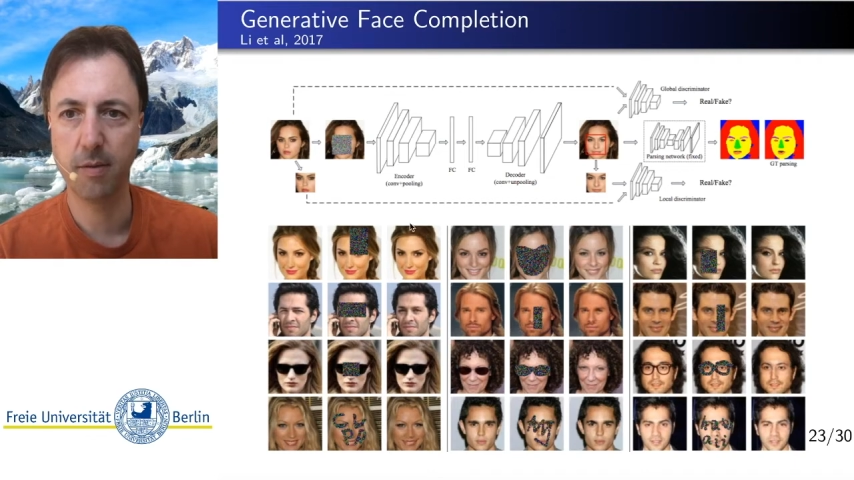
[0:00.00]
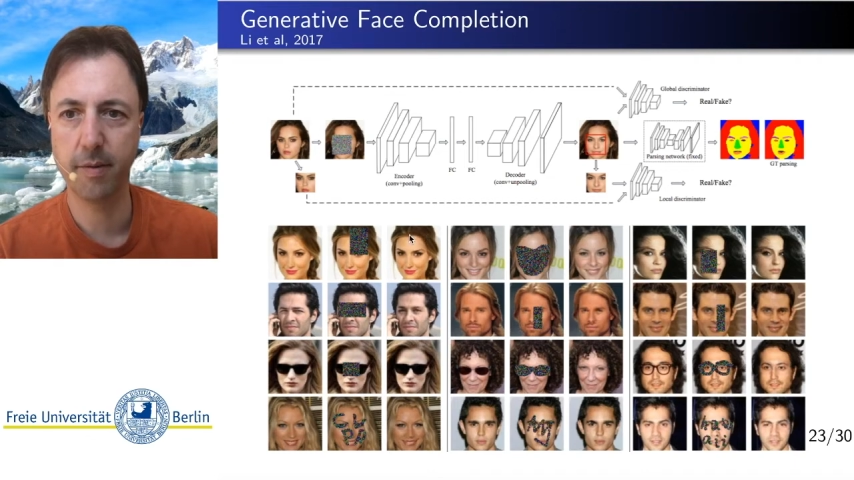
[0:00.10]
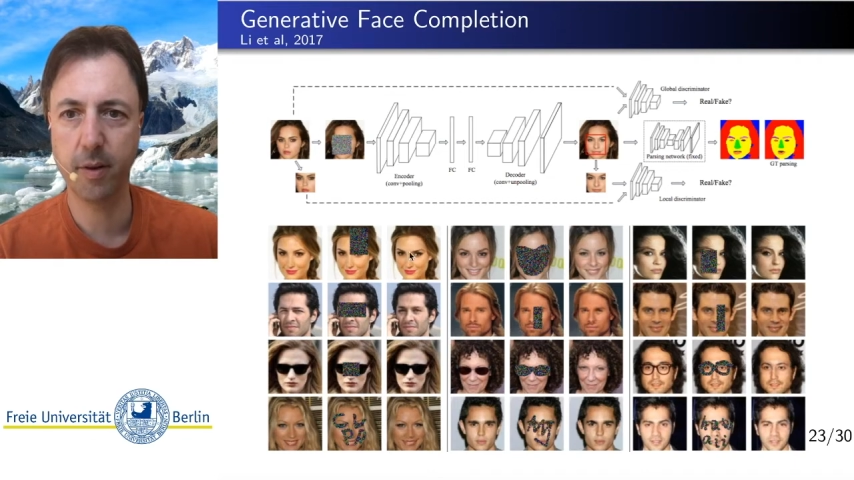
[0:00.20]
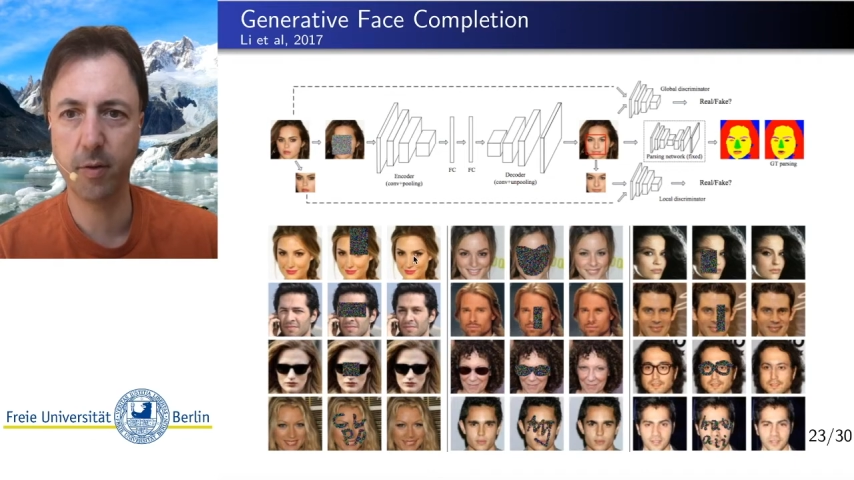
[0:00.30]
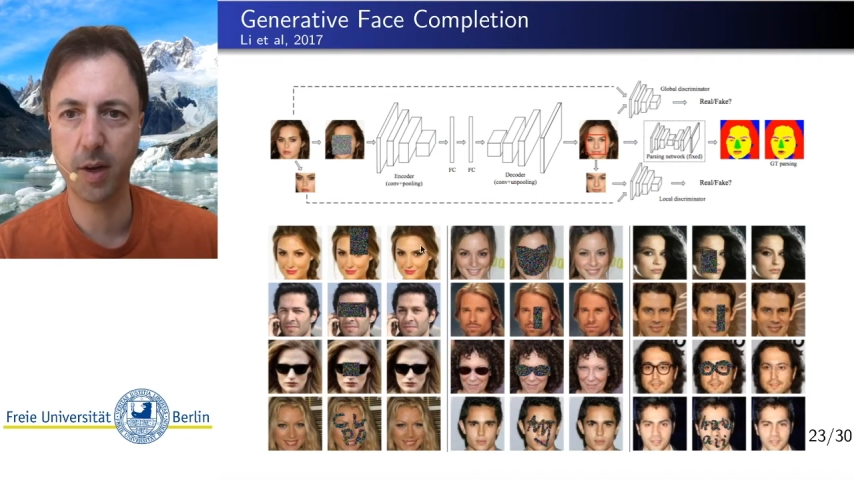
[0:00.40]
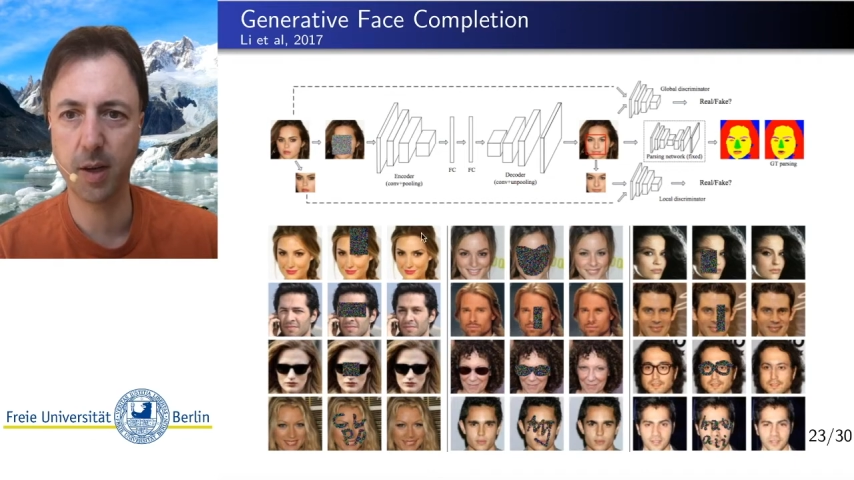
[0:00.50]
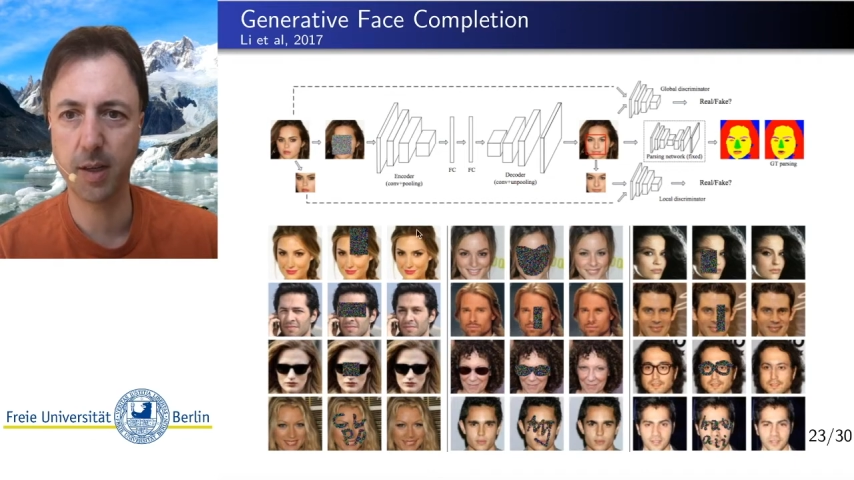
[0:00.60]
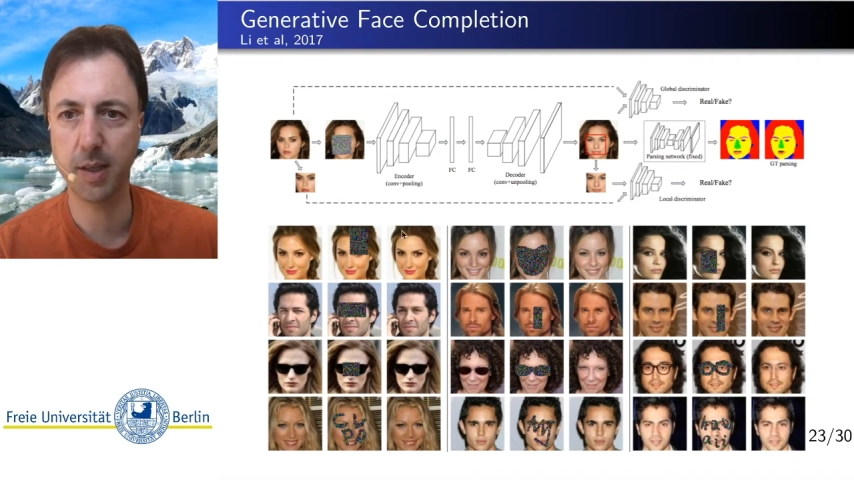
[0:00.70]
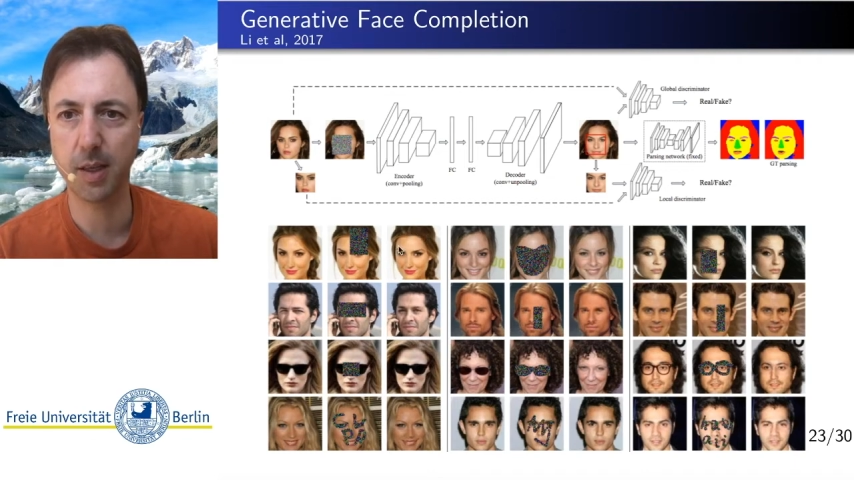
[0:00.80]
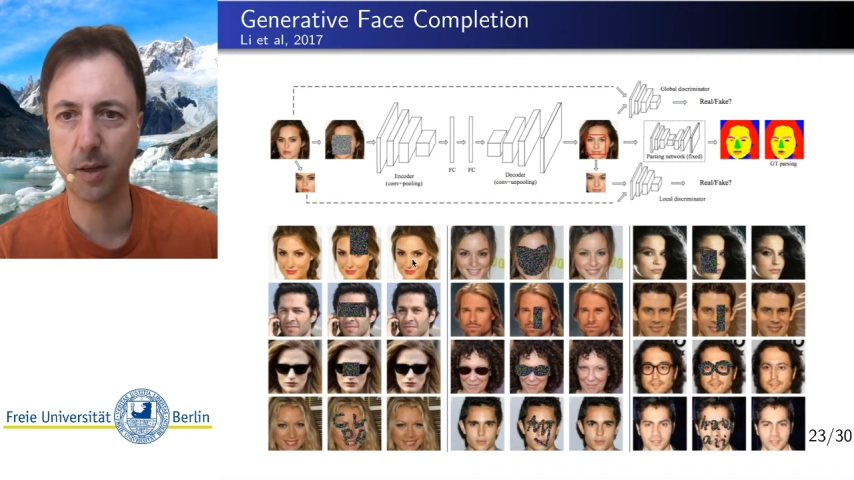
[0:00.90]
very
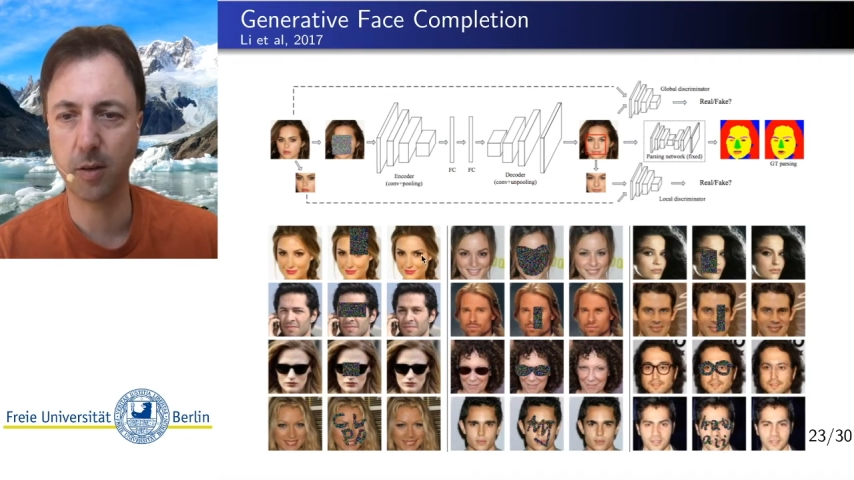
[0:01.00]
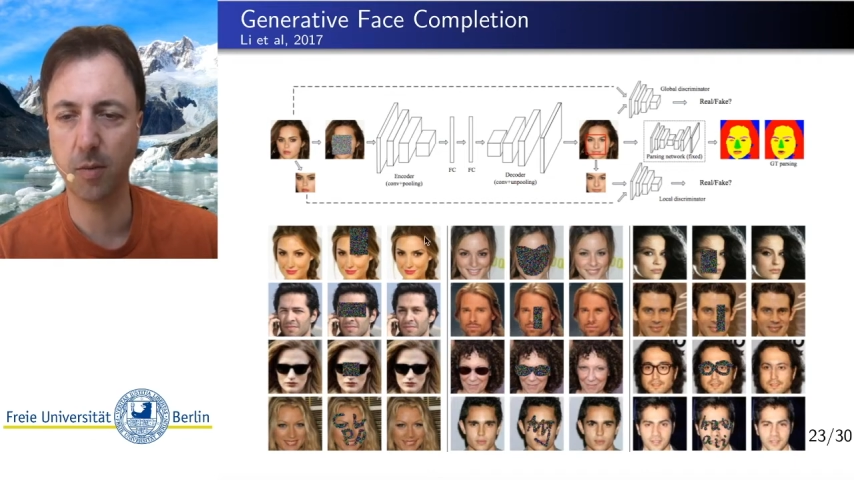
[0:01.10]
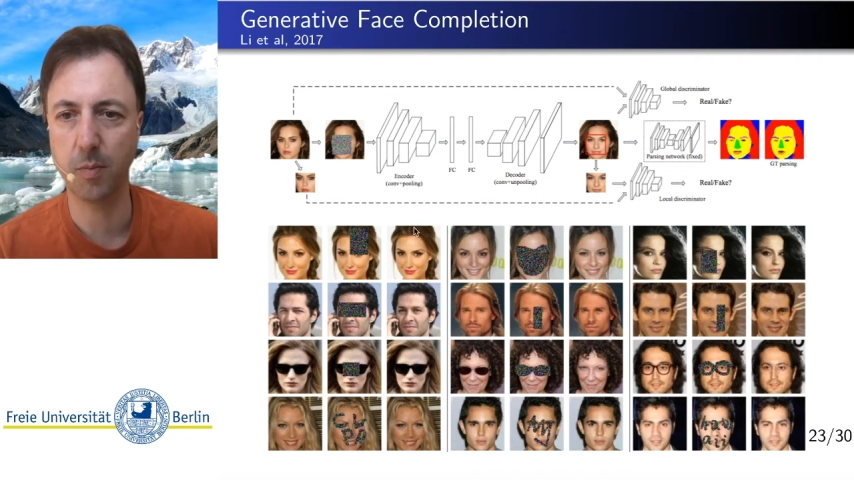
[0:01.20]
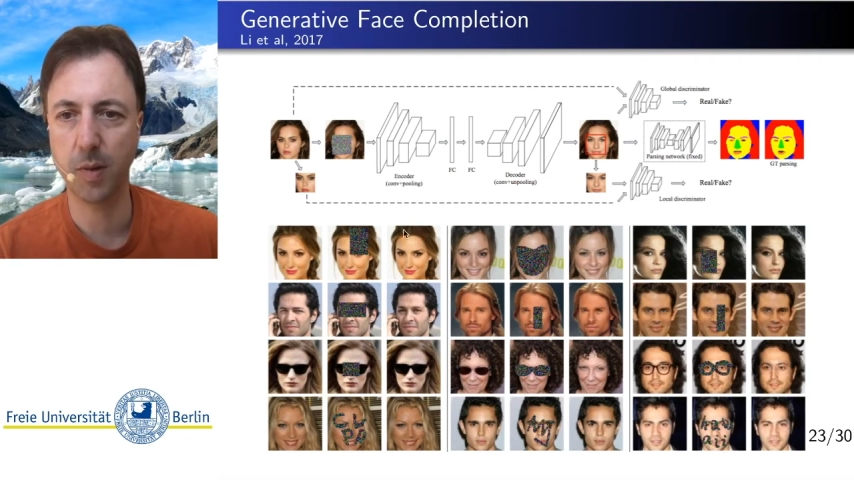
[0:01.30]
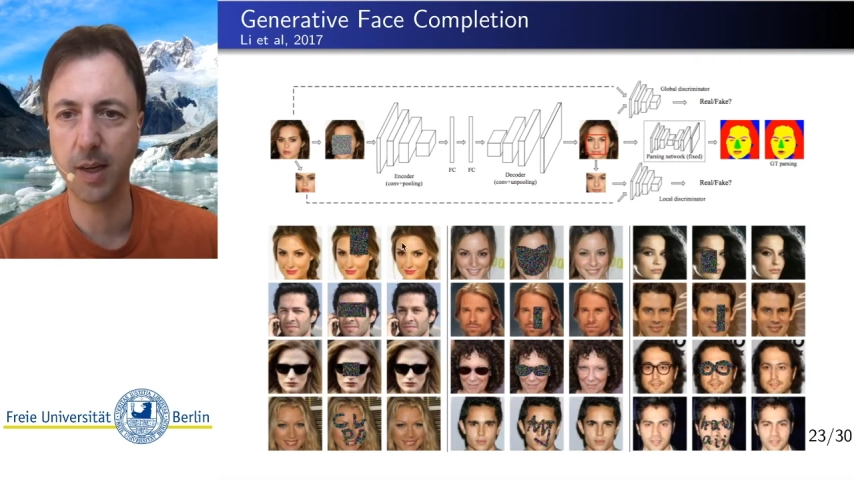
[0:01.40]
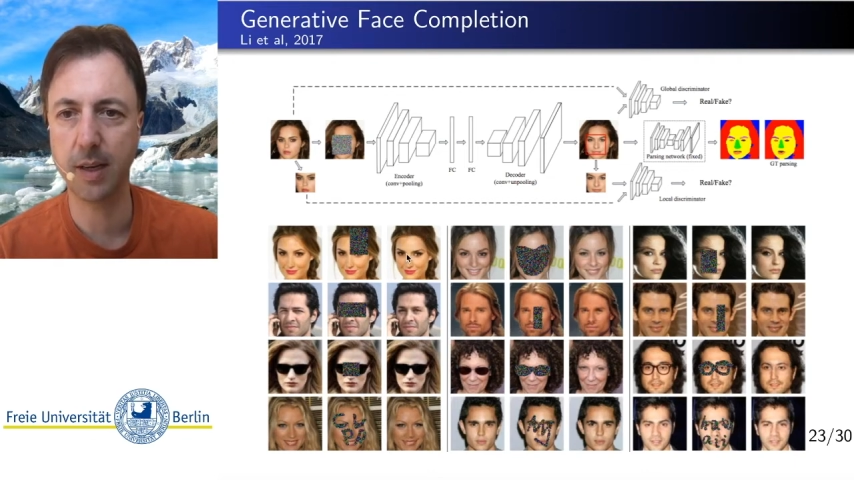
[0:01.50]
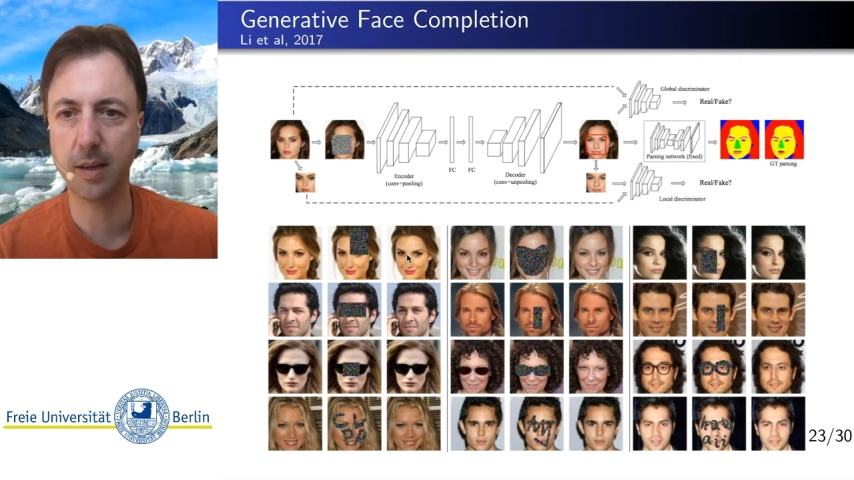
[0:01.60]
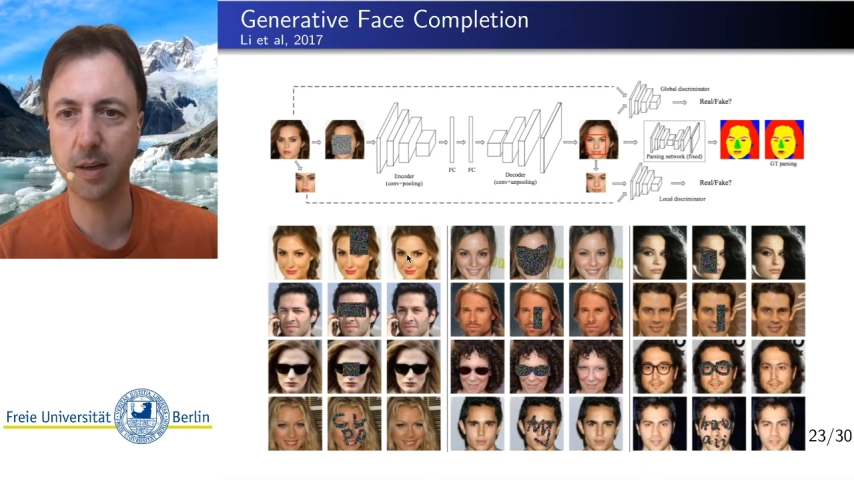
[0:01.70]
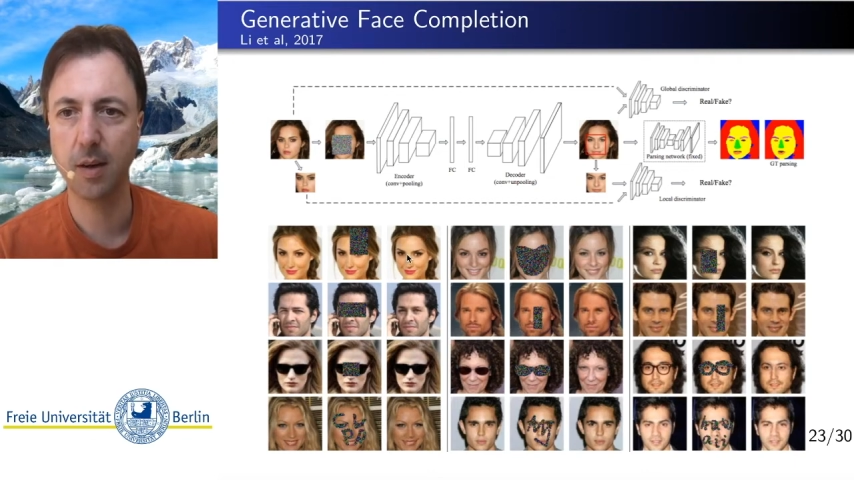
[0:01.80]
nicely complete